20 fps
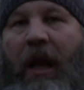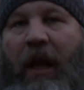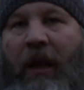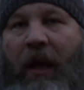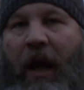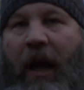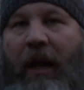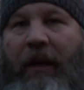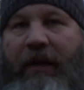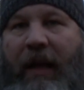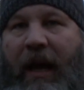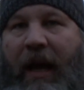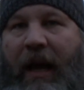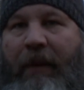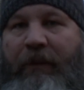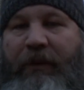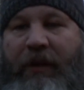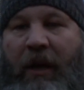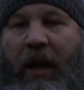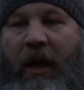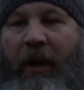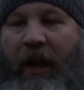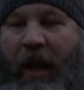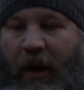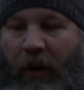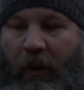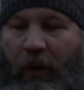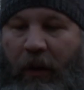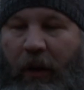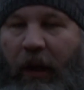A lot of times they're
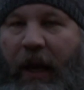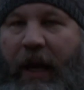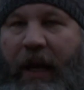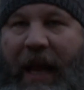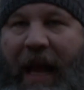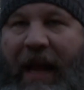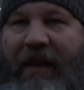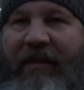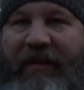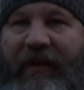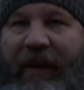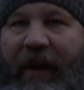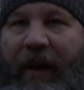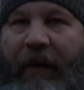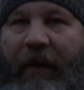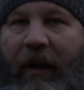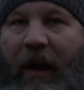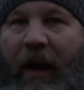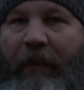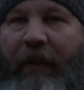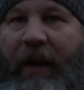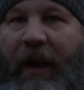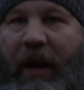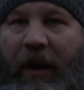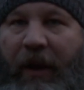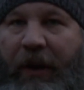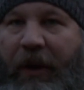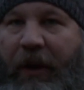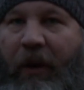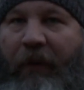going to clean that sear up, they're
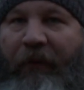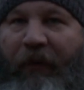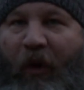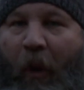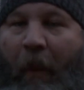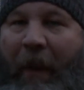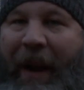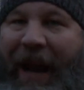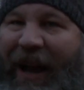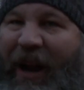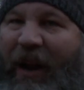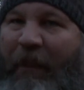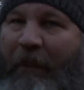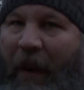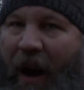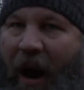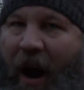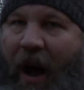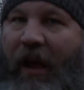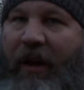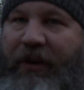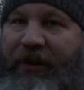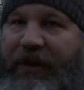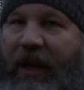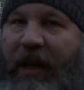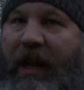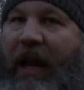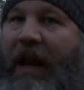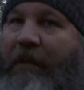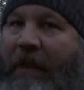going to uniform it, they're going to polish
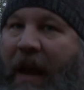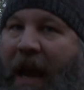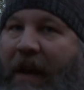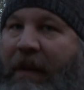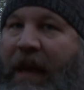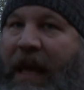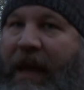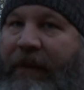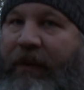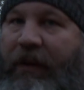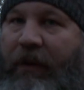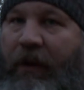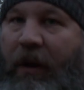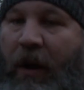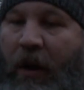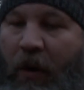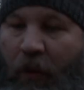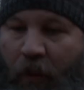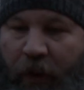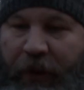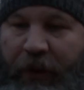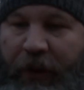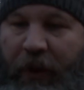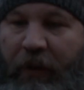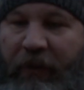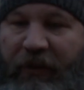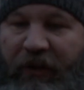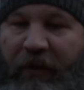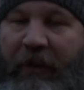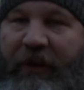it, and maybe even
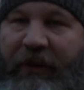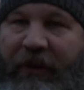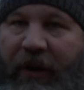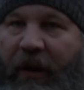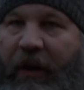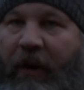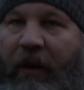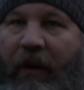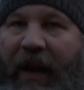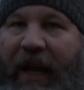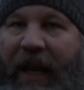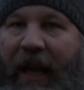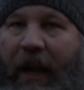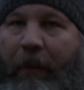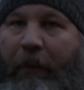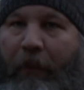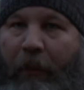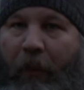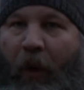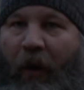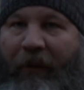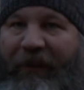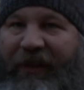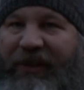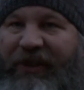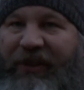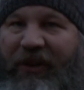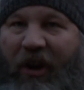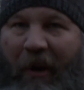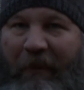reduce the material and get a more of a
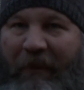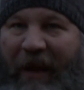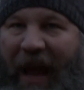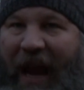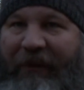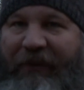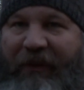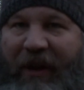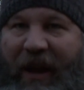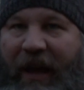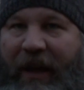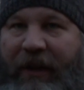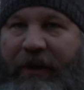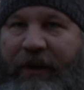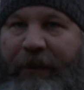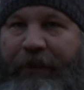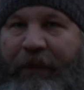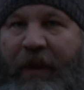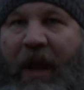sharp knife edge.